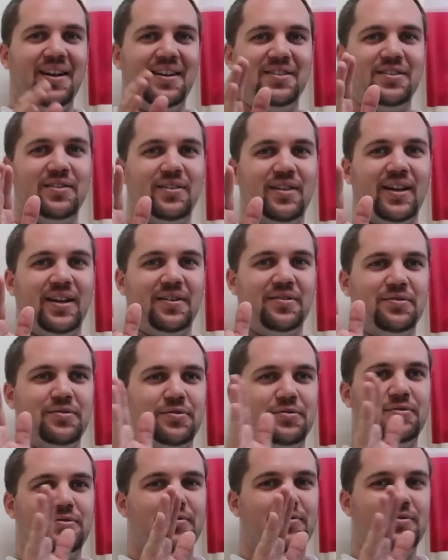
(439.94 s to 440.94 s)
eyes are like
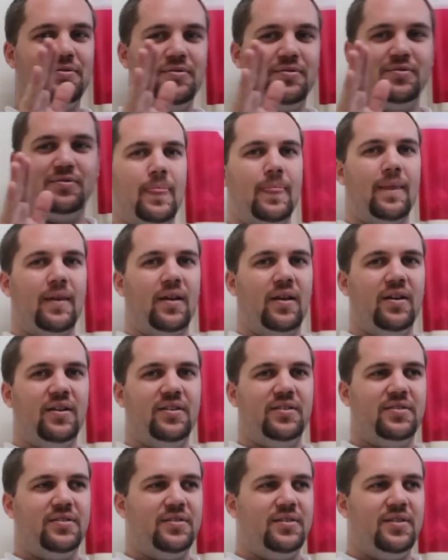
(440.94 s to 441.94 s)
I
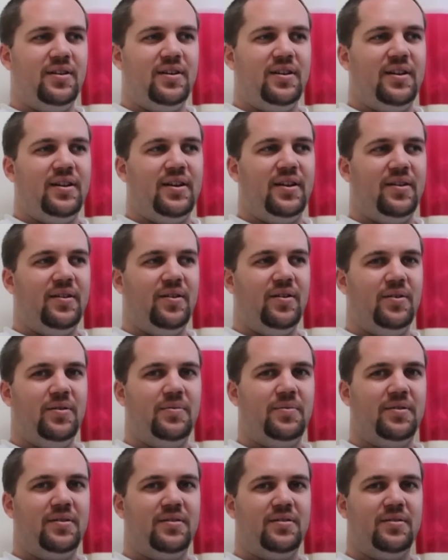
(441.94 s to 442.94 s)
kind have just done it at
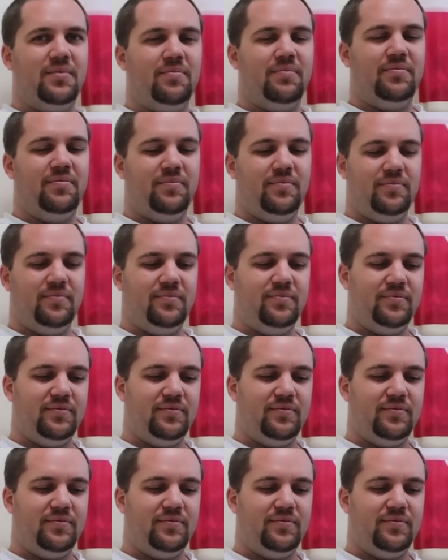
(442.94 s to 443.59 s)
home. Some